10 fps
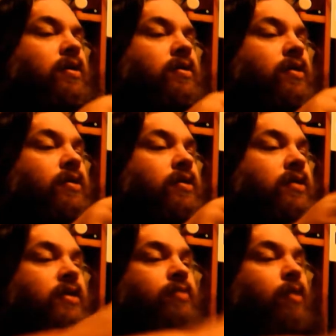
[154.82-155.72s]
So
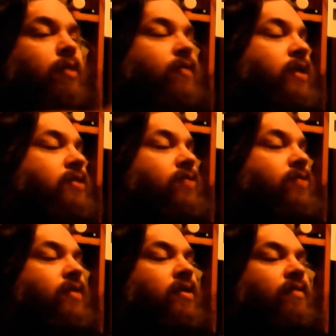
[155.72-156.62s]
it's worth getting to track
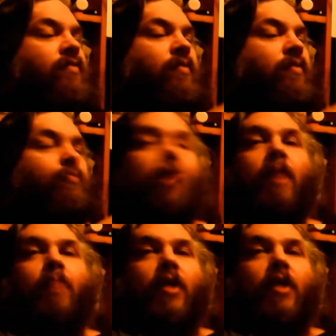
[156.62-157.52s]
down Brian
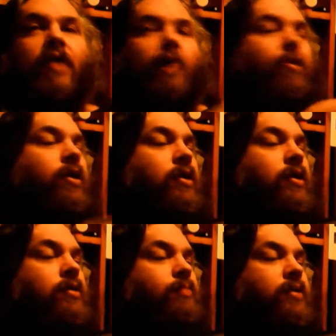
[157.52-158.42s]
Bolland artwork.
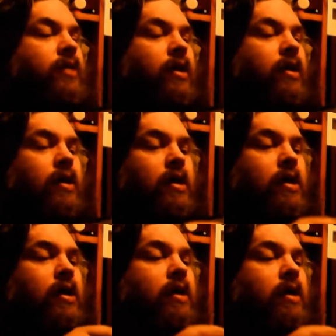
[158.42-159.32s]
But
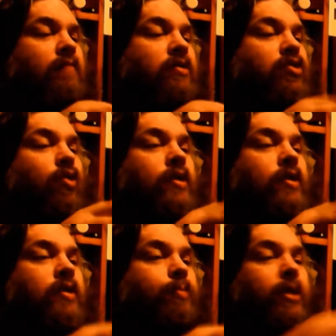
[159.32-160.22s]
the stories
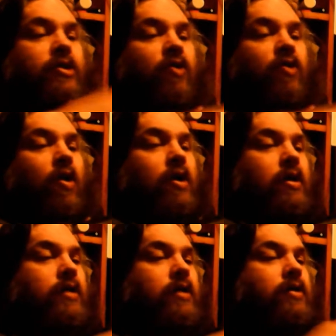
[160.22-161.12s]
are pretty strong.
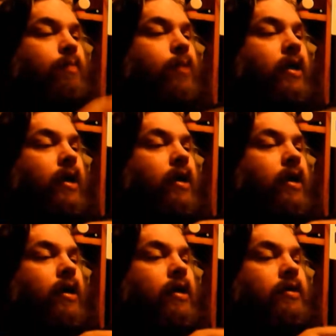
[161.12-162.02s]
It's a pretty
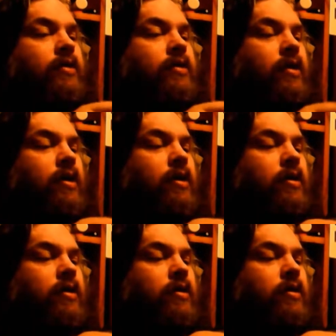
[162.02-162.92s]
it's an
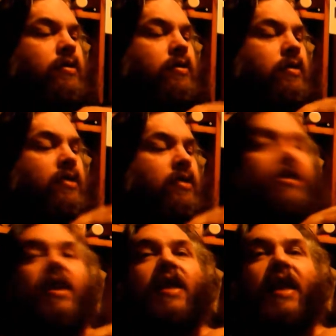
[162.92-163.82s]

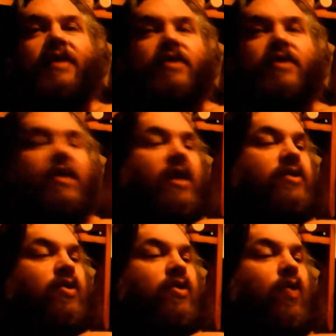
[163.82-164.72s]
eclectic
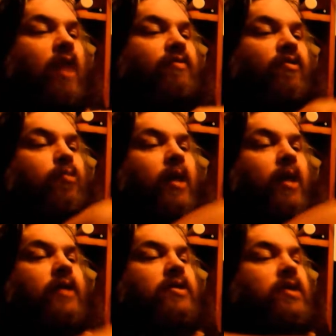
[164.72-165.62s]
collection all over the
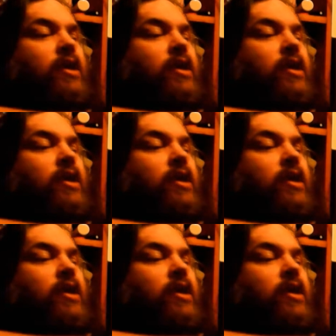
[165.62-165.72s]
place.